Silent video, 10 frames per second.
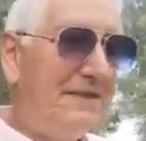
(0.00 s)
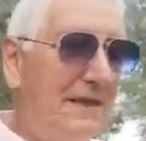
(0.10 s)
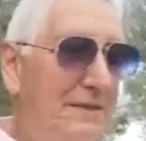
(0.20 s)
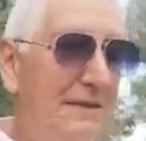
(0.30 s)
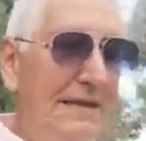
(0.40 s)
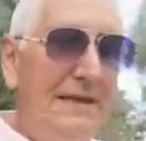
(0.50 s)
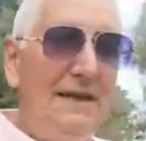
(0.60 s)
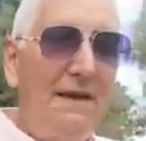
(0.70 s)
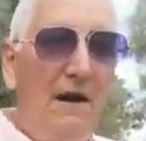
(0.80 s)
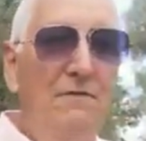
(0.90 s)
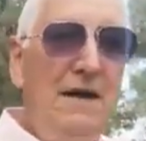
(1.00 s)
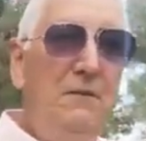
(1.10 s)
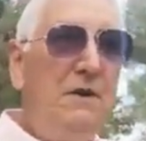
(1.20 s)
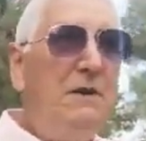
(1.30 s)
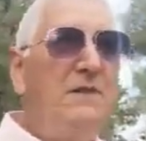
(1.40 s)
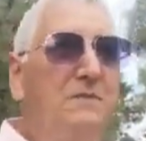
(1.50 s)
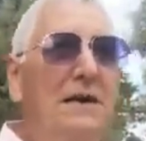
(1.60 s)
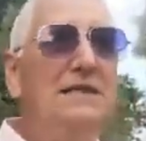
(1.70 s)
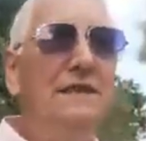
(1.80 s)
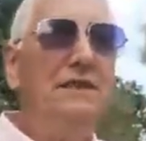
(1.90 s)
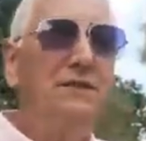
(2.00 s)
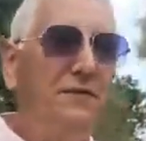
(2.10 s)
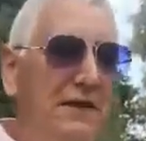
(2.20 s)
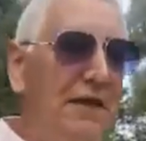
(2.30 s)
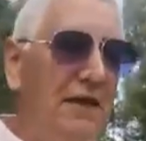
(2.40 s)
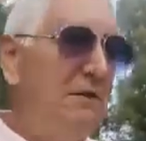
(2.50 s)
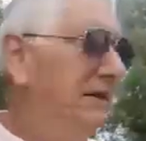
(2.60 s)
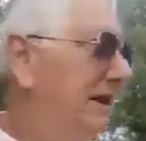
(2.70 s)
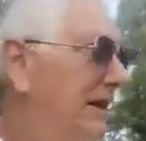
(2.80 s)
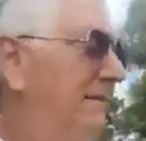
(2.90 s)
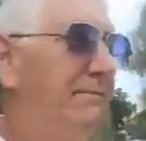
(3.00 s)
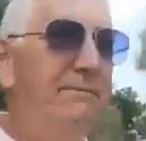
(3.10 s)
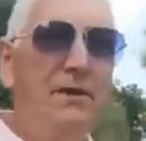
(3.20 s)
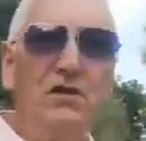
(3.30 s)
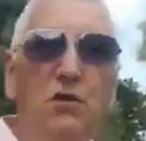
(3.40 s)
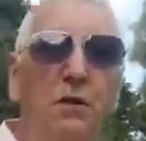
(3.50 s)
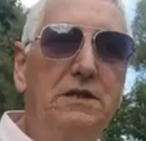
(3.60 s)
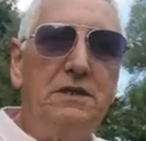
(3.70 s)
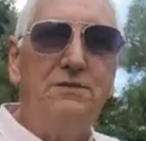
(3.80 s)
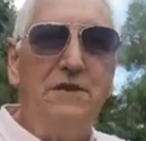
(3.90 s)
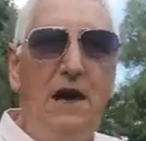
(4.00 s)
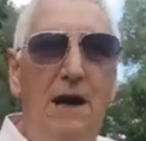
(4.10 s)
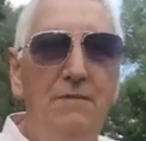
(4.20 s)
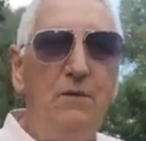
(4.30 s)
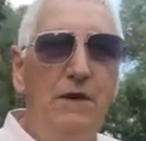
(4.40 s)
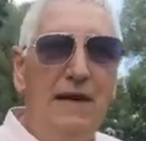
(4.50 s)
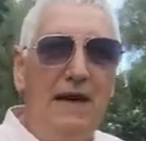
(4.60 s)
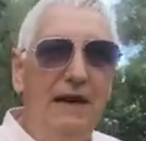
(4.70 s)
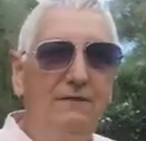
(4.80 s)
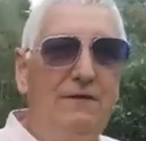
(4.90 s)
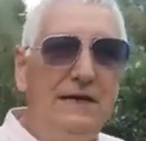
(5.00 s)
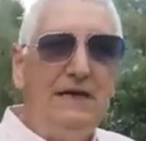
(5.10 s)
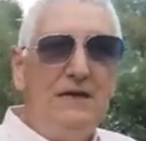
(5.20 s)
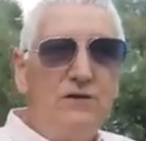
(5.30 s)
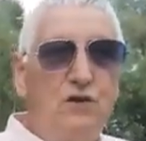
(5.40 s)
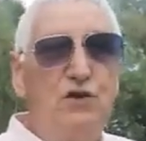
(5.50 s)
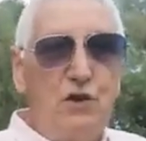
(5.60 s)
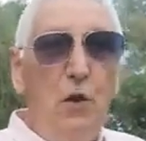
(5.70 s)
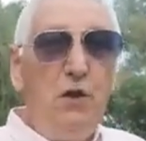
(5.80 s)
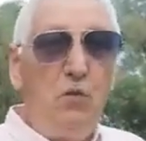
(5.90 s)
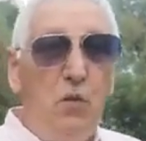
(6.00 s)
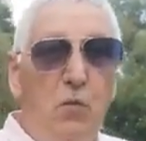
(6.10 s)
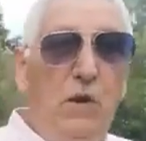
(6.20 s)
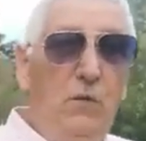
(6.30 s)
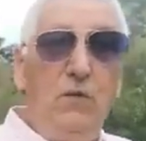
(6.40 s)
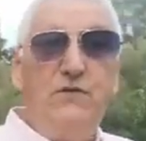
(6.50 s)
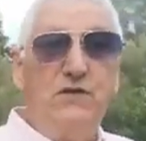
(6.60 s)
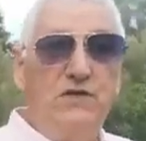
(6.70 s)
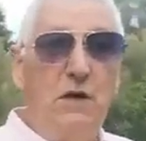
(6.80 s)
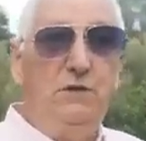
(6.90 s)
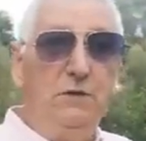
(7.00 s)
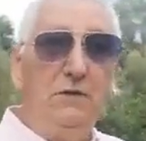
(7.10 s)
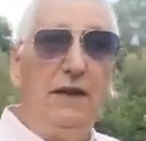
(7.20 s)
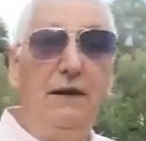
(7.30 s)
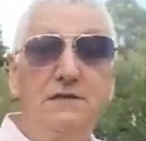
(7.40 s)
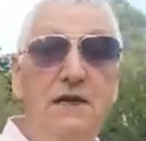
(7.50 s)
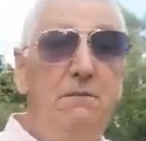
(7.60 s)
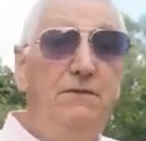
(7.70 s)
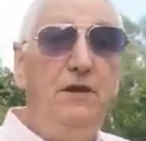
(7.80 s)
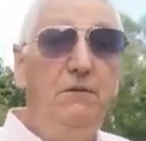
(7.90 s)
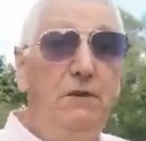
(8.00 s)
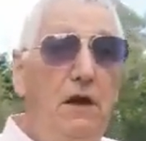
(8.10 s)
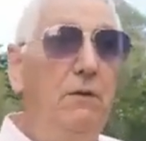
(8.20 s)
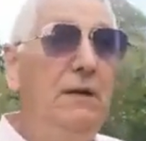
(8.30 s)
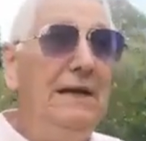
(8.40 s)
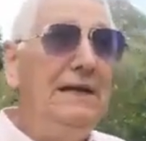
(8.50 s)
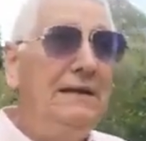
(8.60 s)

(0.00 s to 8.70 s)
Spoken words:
So I really want to express in this video the shortness of time that we have to show you what we want to show you. And now some of you know